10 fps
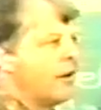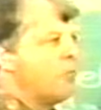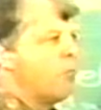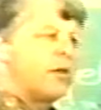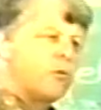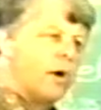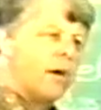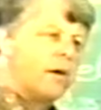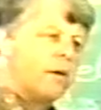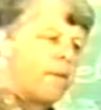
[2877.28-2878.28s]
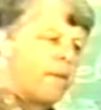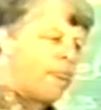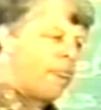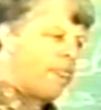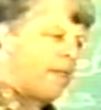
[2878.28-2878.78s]
by the way,
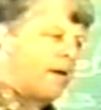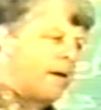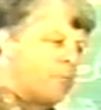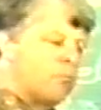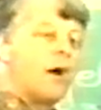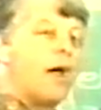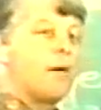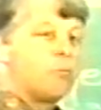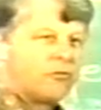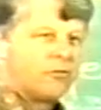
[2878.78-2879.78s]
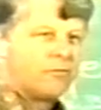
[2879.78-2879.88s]
perhaps